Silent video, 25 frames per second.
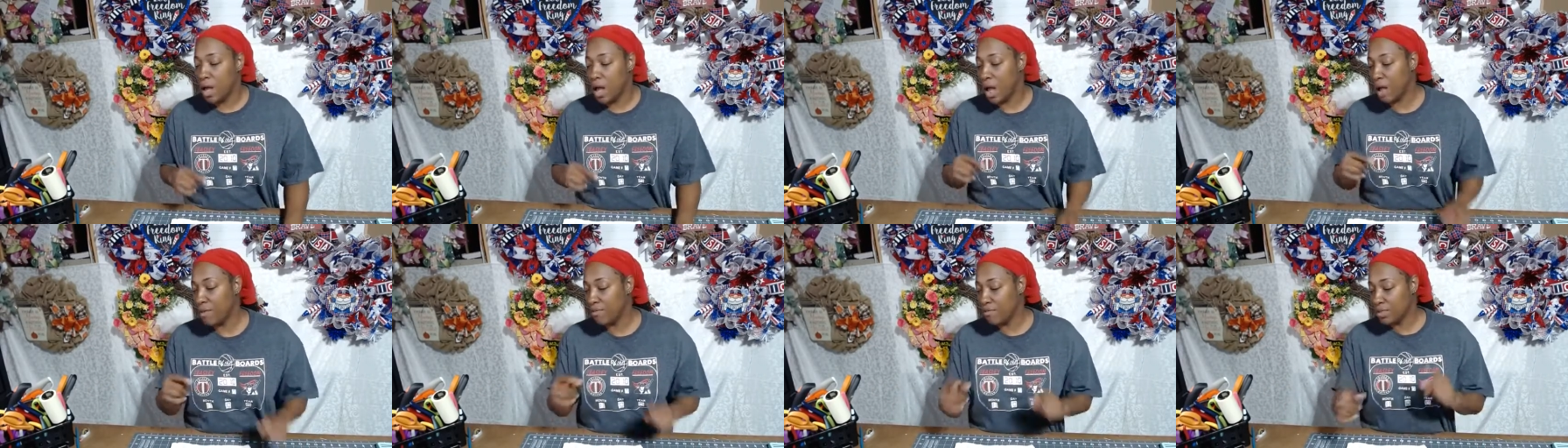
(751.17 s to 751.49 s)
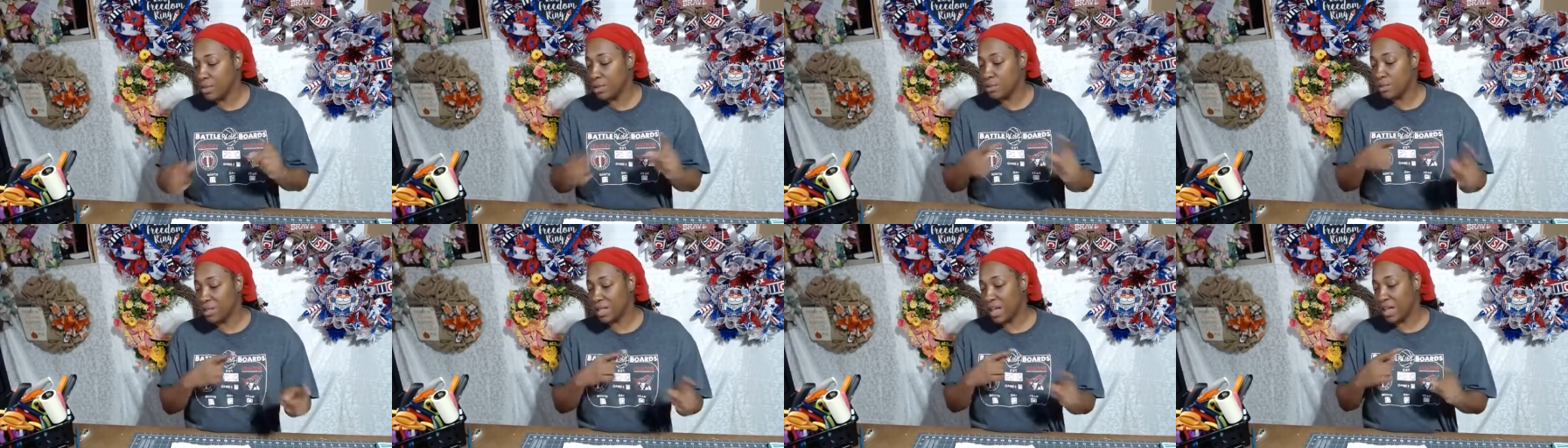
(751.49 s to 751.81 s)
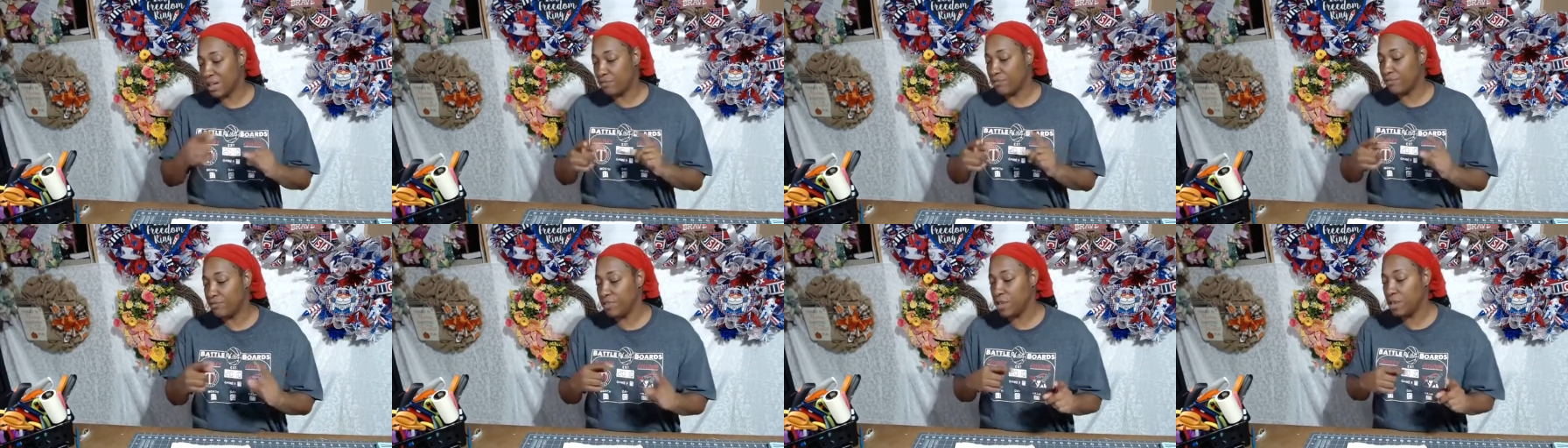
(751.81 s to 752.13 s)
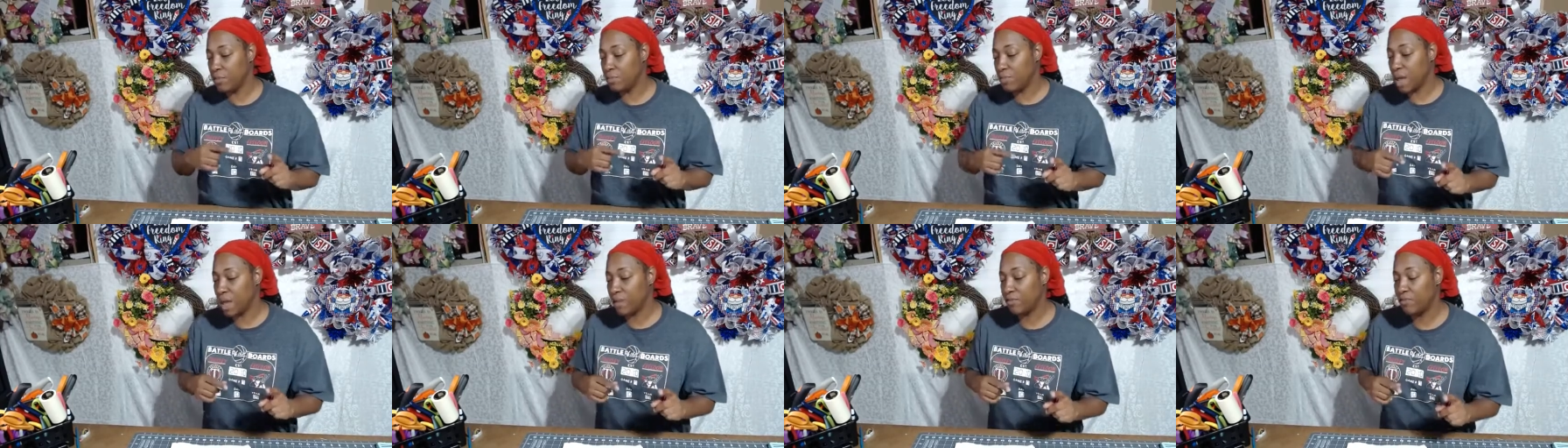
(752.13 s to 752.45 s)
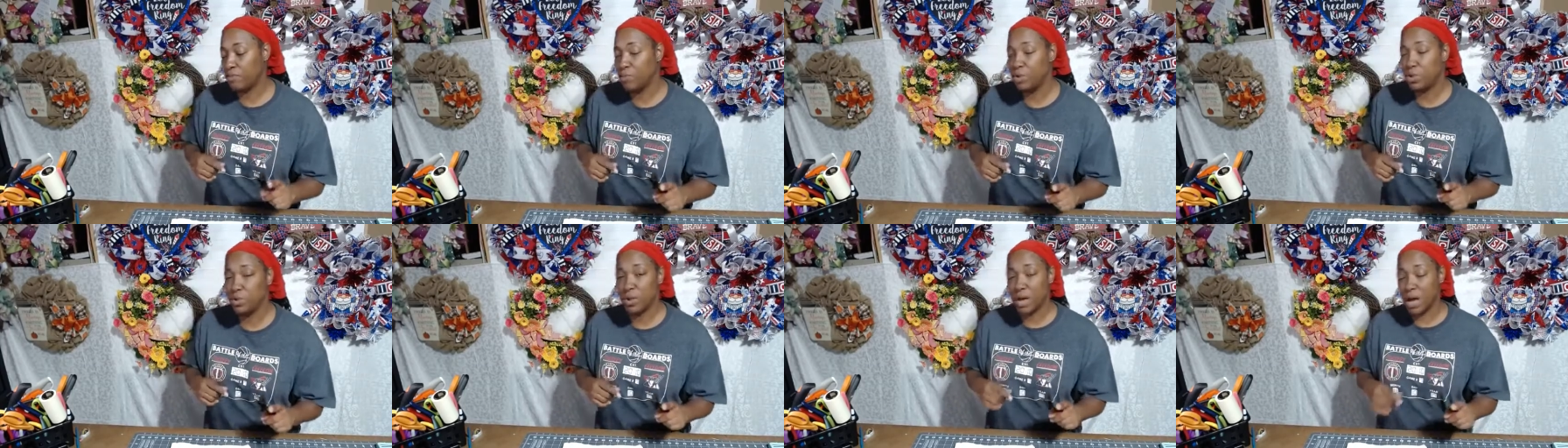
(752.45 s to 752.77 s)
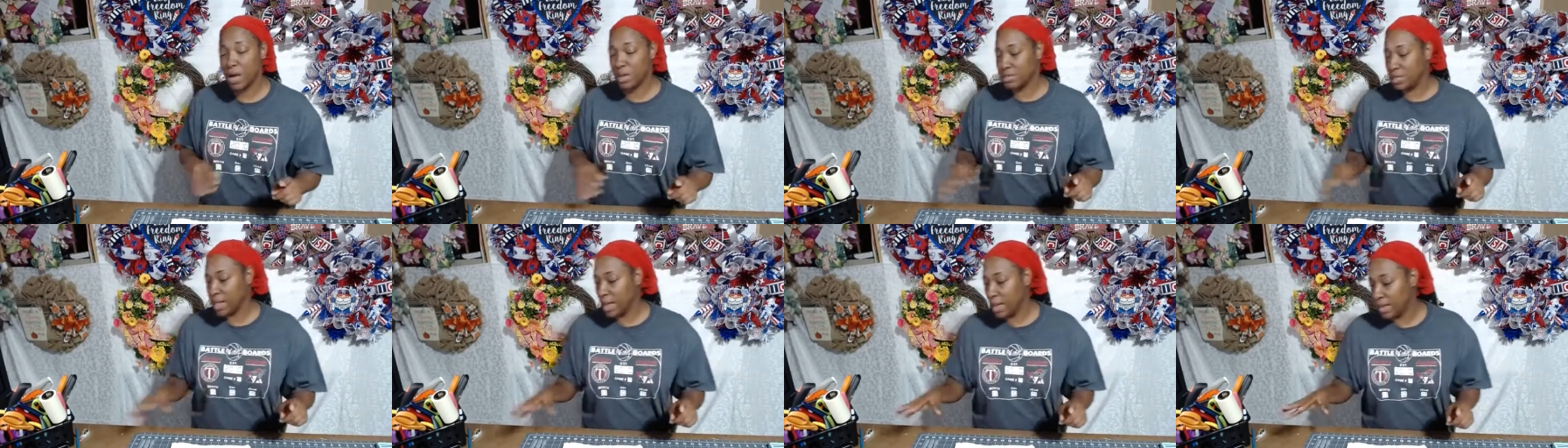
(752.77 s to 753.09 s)
I really would like feedback from you
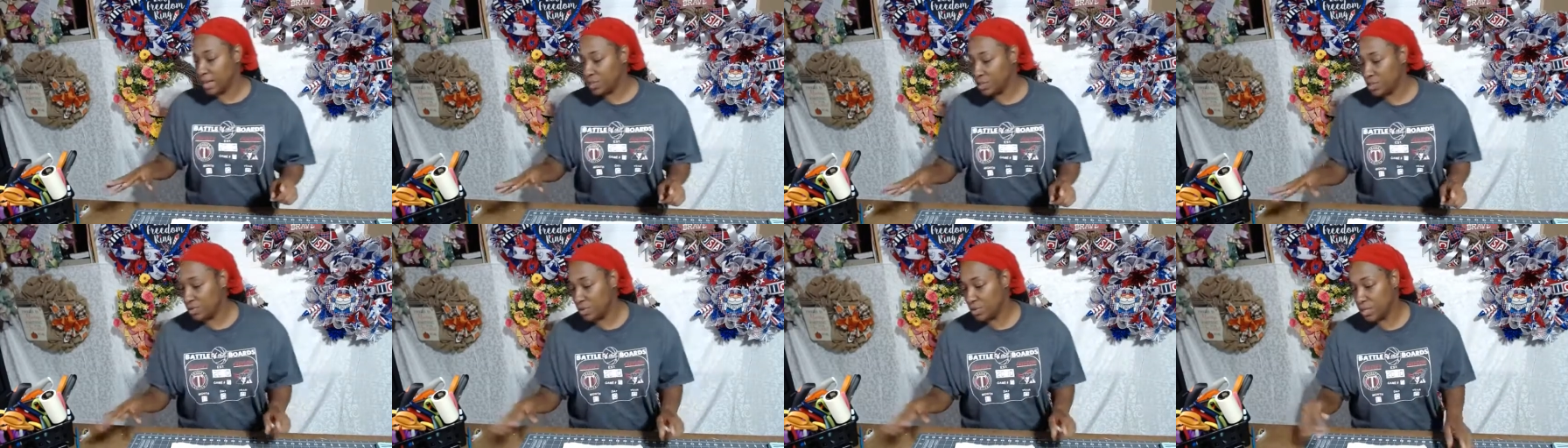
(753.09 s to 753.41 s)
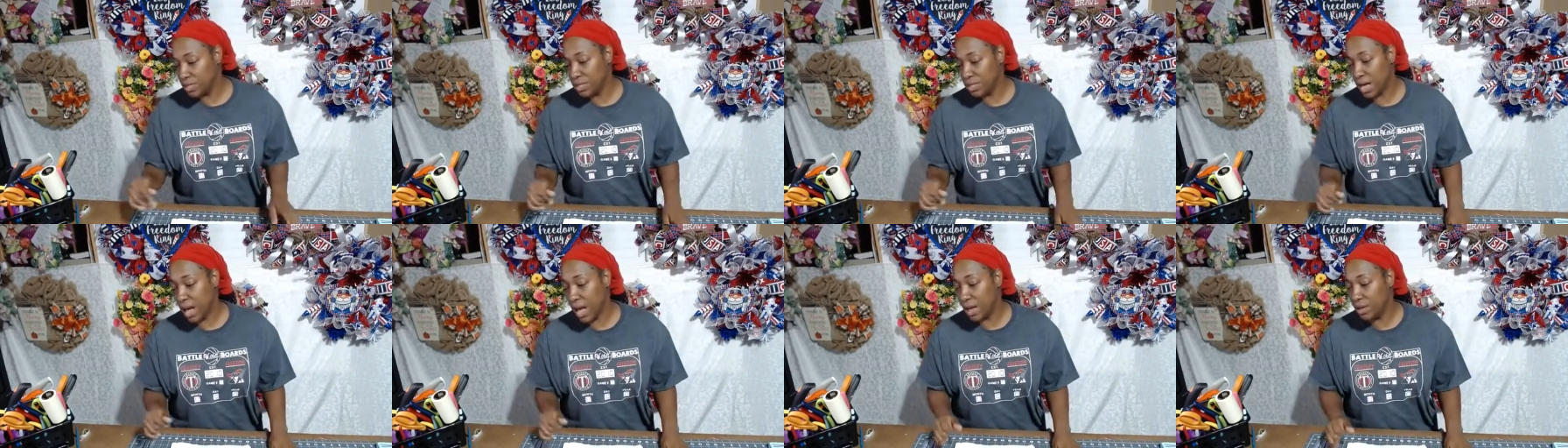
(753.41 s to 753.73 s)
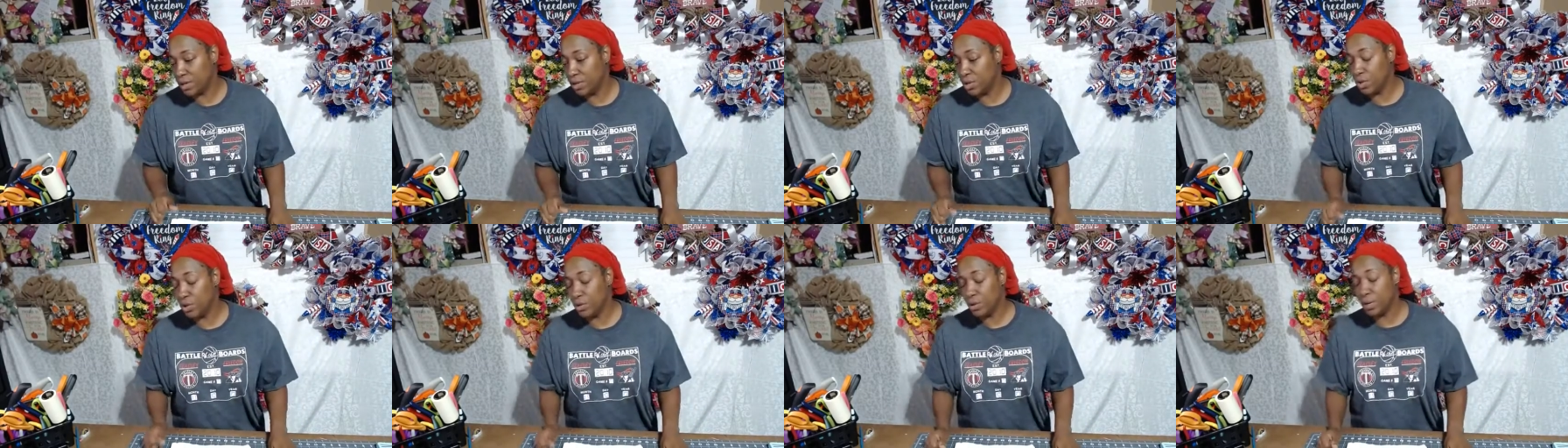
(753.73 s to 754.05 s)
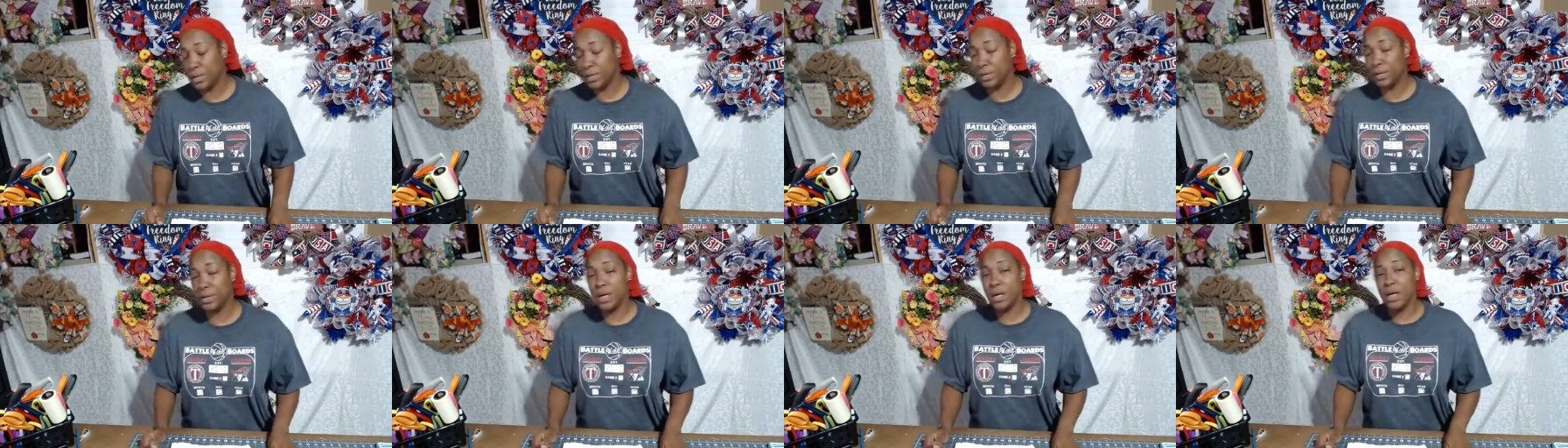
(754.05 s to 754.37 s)
guys. Hey Teresa, how you doing?